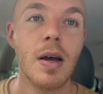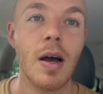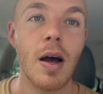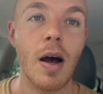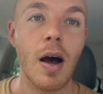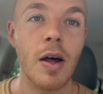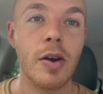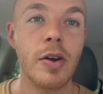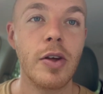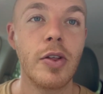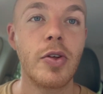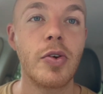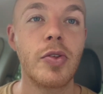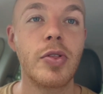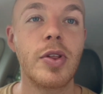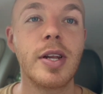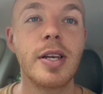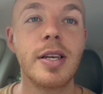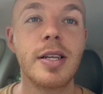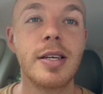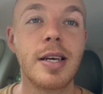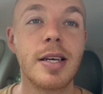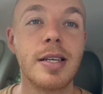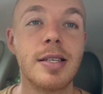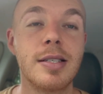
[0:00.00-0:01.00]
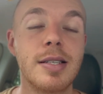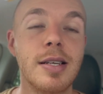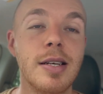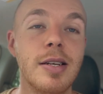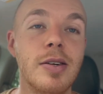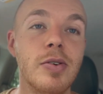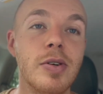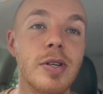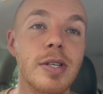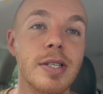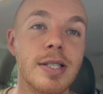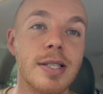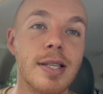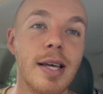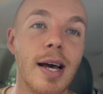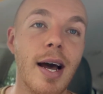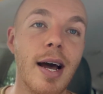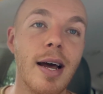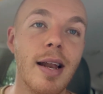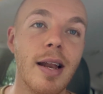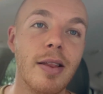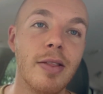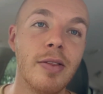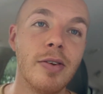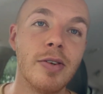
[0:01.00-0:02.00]
Another thing to consider is
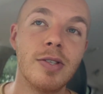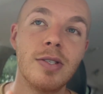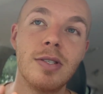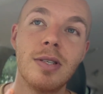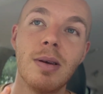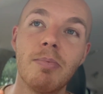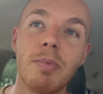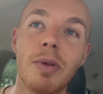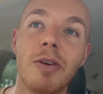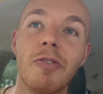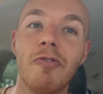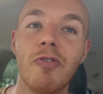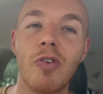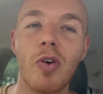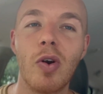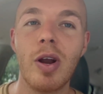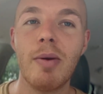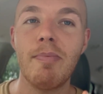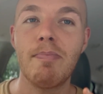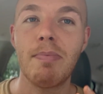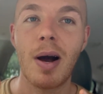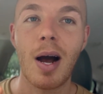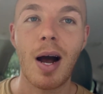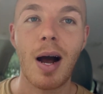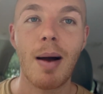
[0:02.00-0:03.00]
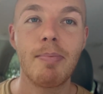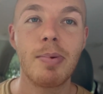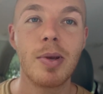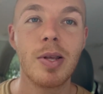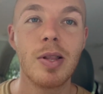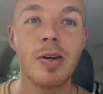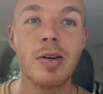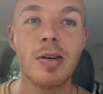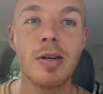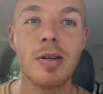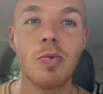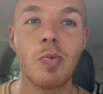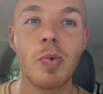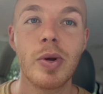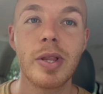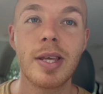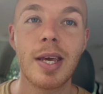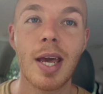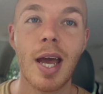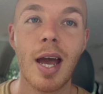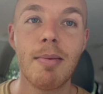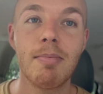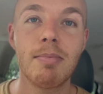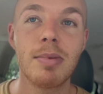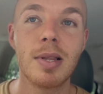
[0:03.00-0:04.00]
that there's something very popular with
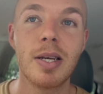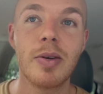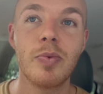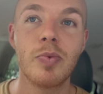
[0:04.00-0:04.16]
Cambly,